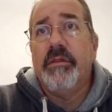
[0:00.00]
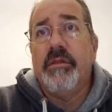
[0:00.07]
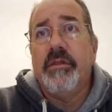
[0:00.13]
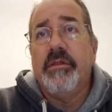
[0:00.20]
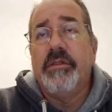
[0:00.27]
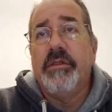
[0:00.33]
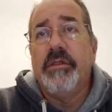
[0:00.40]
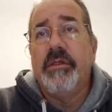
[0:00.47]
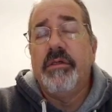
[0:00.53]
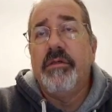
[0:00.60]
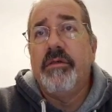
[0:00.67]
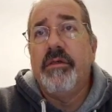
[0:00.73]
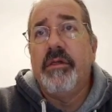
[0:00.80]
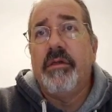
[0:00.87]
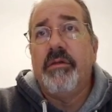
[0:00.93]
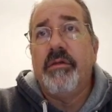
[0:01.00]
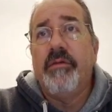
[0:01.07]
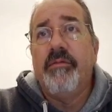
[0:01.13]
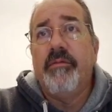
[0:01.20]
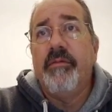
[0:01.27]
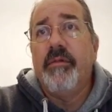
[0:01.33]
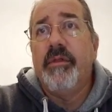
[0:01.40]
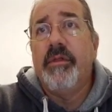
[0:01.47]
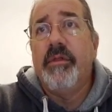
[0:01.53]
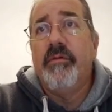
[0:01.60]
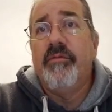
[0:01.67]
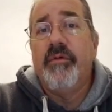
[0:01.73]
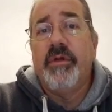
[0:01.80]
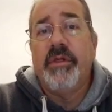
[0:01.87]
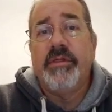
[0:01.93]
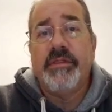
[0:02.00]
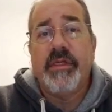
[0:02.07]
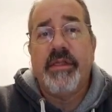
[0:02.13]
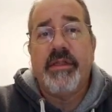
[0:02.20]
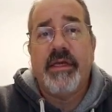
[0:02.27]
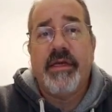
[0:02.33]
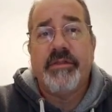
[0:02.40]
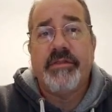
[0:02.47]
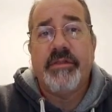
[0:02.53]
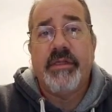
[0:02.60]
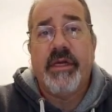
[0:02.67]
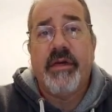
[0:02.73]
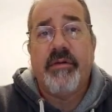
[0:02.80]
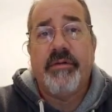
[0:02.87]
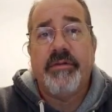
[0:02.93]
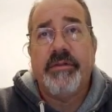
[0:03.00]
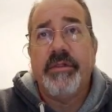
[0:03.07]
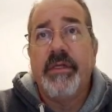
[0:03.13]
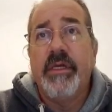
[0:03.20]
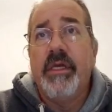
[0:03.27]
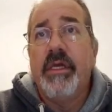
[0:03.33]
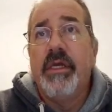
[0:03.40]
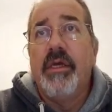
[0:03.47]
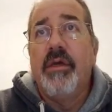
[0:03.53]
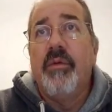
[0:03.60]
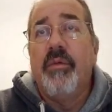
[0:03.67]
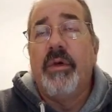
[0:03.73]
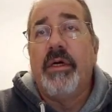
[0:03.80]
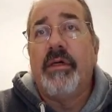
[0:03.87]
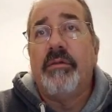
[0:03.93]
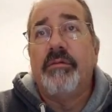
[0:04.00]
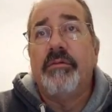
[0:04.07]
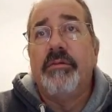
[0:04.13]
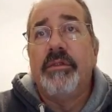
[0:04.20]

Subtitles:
until you put in 10,000 hours. Well,